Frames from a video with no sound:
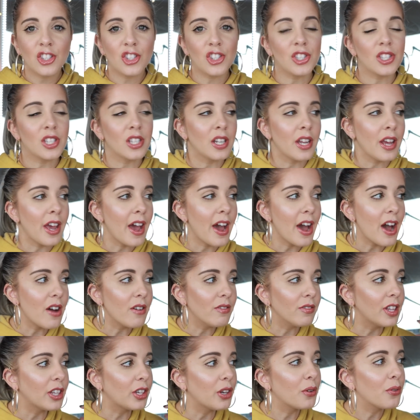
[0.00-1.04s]
She's gonna
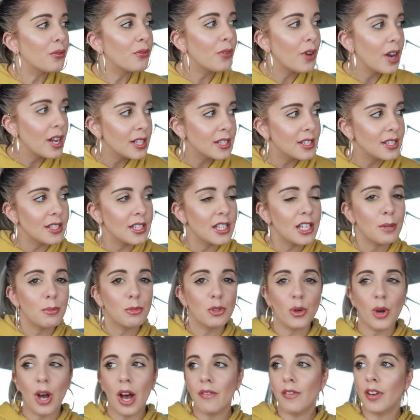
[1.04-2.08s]
have like a Friends theme,
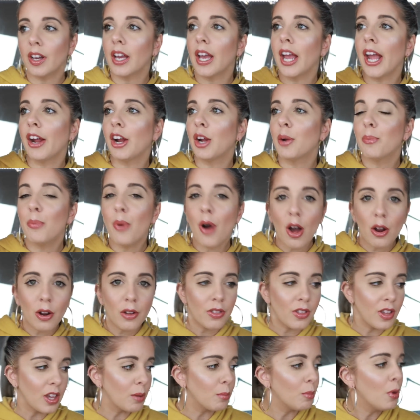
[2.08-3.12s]
she'll have like a Harry Potter
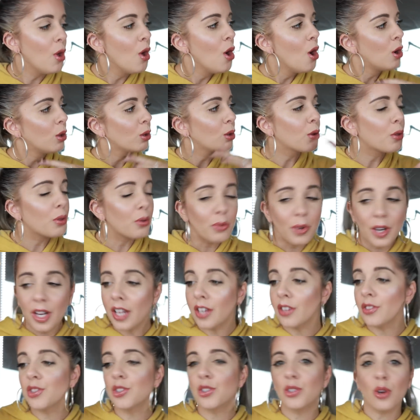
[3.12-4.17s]
theme, Lord of the
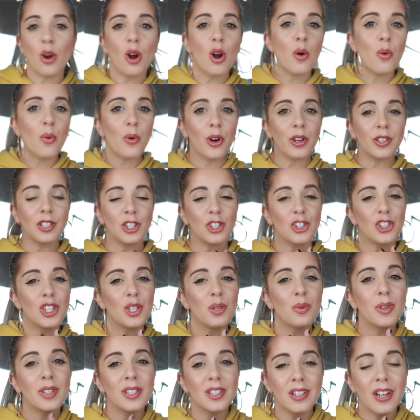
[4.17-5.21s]
Rings, Star Wars. Like
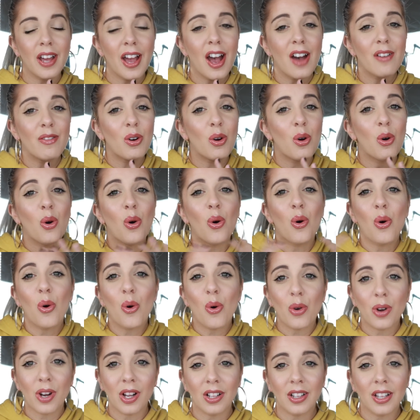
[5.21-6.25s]
she wants to have a
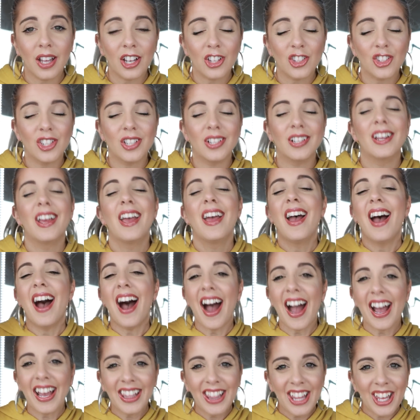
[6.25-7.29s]
whole collection.
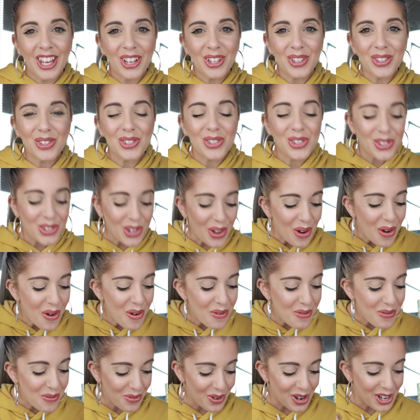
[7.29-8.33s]
I think it's
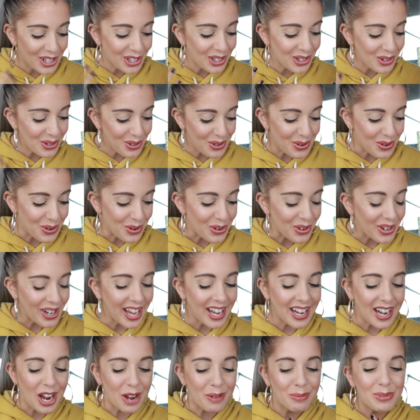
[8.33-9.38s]
so freaking freaking cool
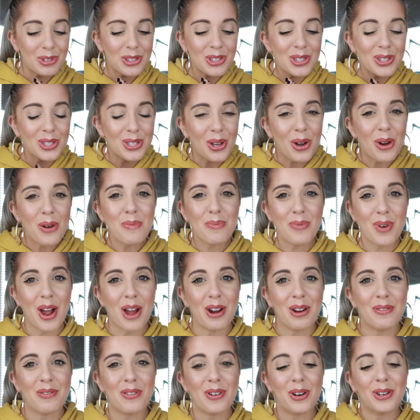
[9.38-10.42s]
and I'm so
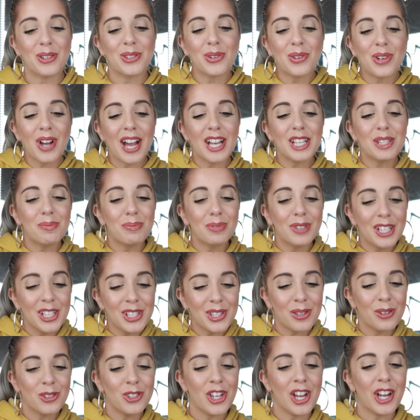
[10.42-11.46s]
proud of her. So guys,
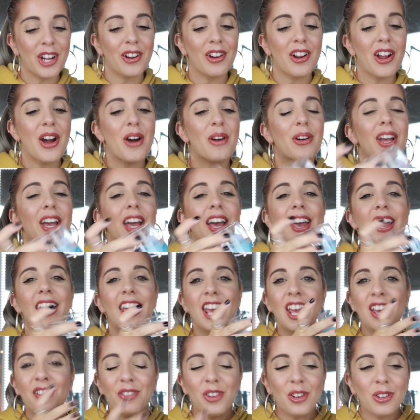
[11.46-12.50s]
please go check her out.
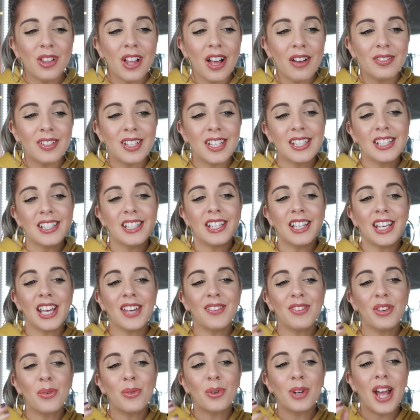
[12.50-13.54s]
If you love Disney,
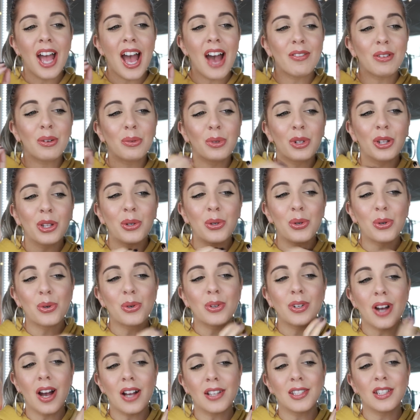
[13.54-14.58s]
if you wanna have a really cool
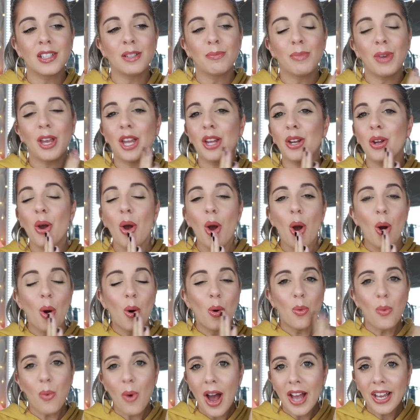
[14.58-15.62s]
custom made
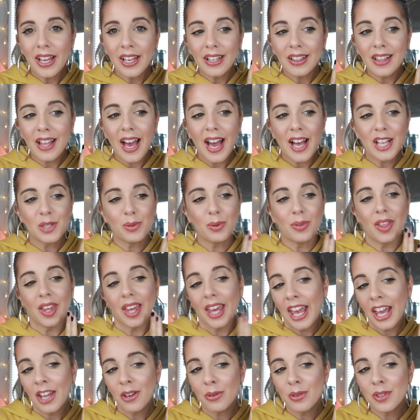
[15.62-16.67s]
wine glass with a
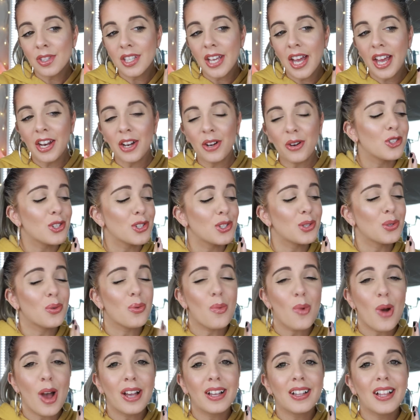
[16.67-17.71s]
candle inside it or just a
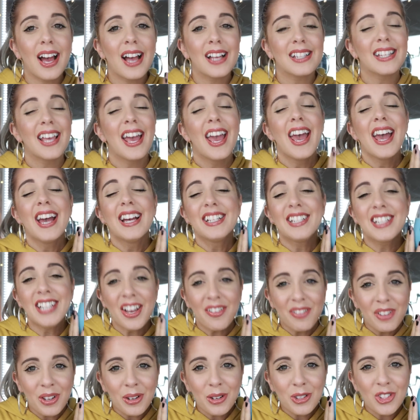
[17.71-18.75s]
wine glass.
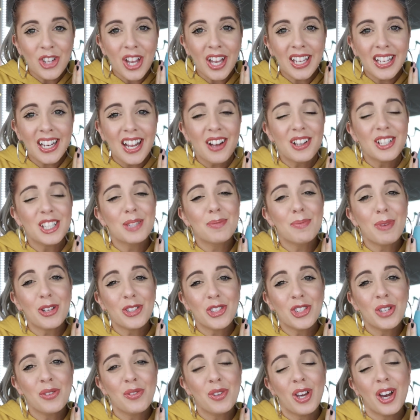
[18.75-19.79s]
Definitely go check it out,
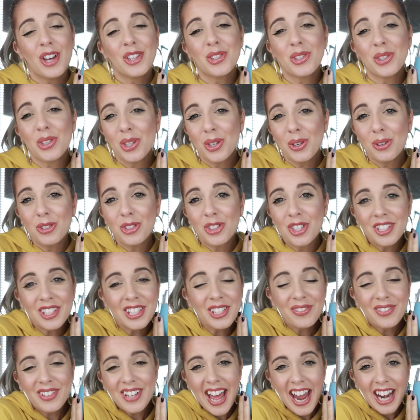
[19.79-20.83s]
especially if you guys are a huge
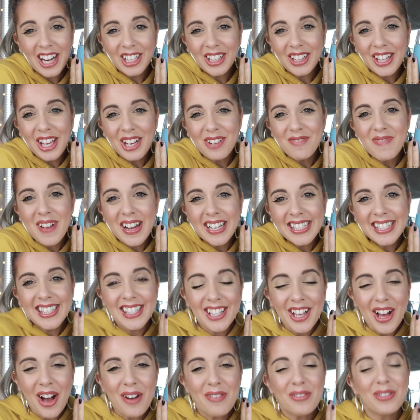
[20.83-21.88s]
Disney fanatic like
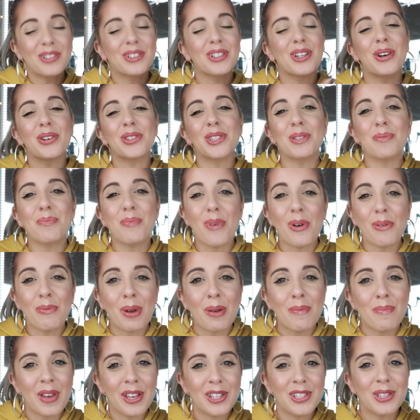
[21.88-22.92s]
myself. Go support
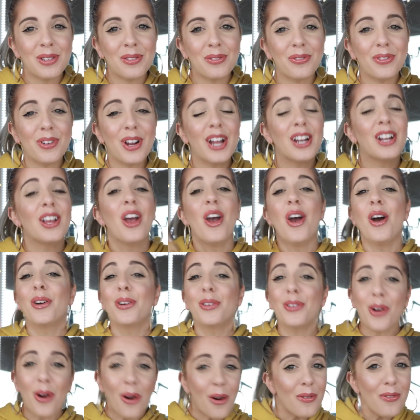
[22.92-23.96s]
my amazing friend.
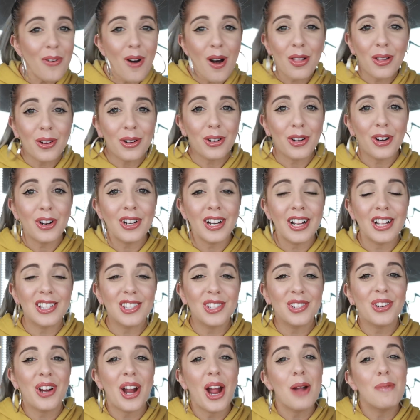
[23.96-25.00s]
Go follow her on
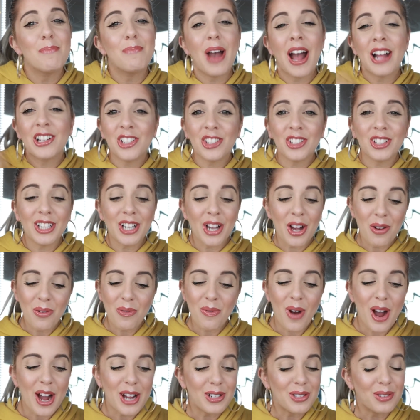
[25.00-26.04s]
Instagram, Magically
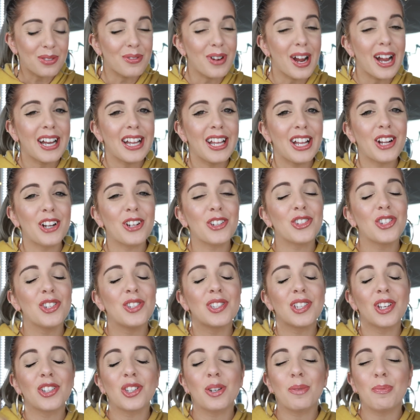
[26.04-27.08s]
Unwined, right here.
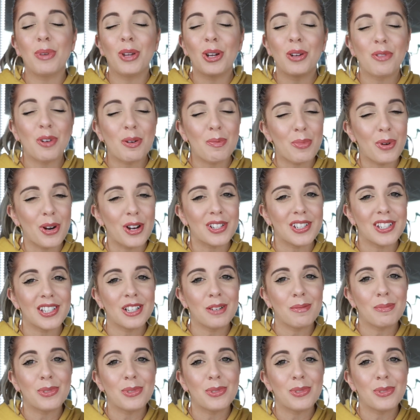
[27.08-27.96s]
She's such a beautiful person.